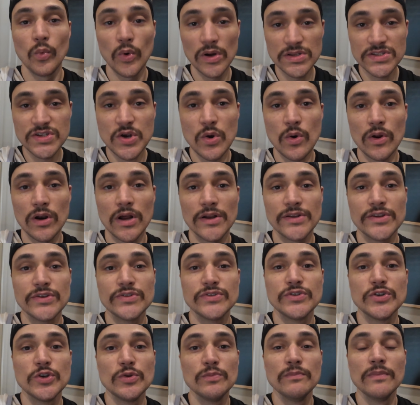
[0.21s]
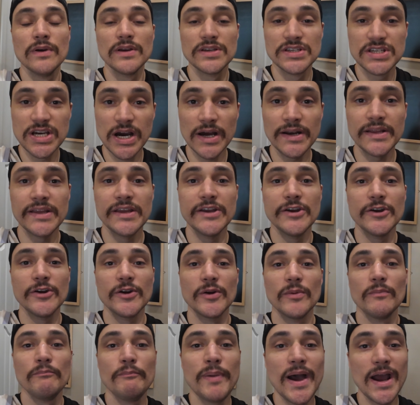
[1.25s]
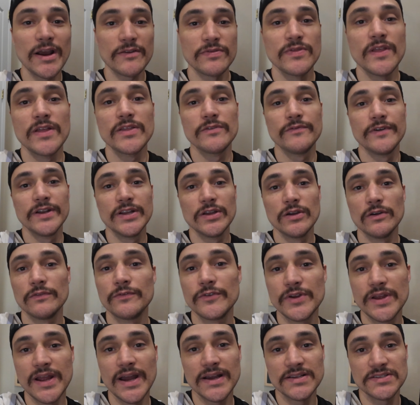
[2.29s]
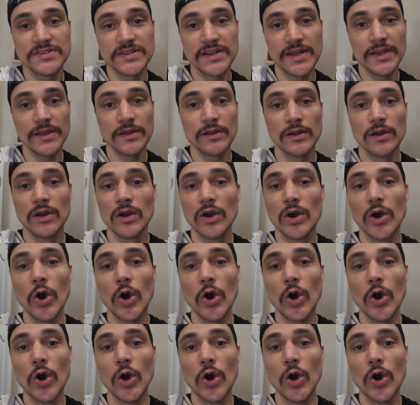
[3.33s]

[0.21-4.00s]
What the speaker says: What's going on YouTube? Johnny here, back with another video for you guys today.